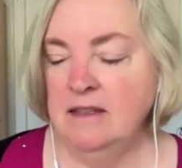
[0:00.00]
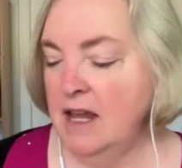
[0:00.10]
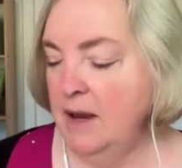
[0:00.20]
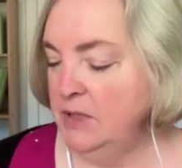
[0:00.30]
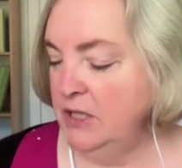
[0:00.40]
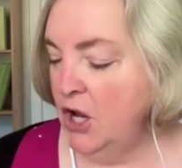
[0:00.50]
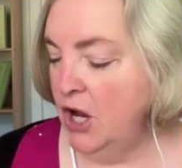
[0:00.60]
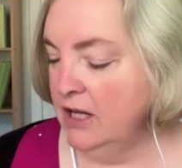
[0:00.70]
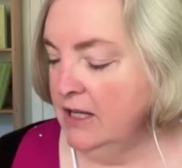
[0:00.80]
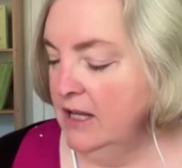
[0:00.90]
time to
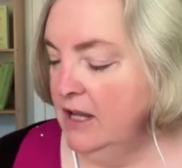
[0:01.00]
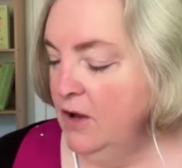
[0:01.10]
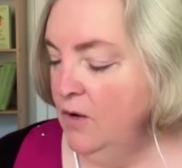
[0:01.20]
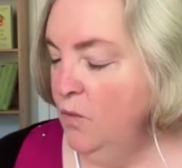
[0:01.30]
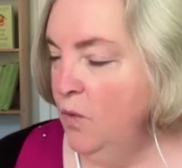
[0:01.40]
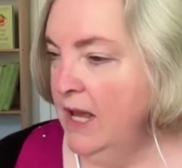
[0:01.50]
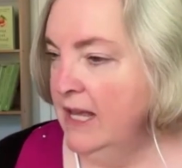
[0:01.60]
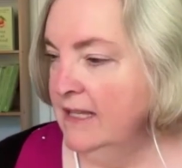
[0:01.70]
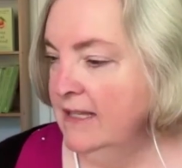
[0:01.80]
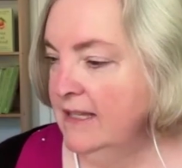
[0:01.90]
talk
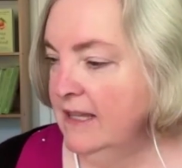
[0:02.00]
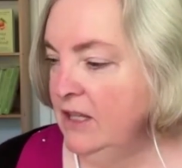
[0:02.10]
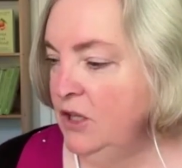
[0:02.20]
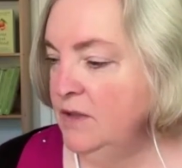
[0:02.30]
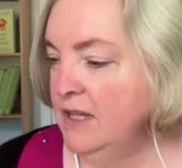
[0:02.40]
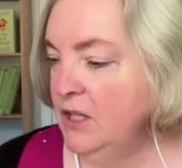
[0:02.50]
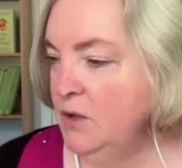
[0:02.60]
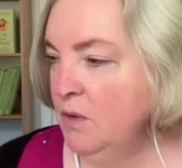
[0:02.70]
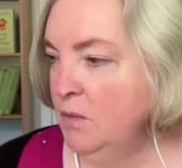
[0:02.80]
was you said you were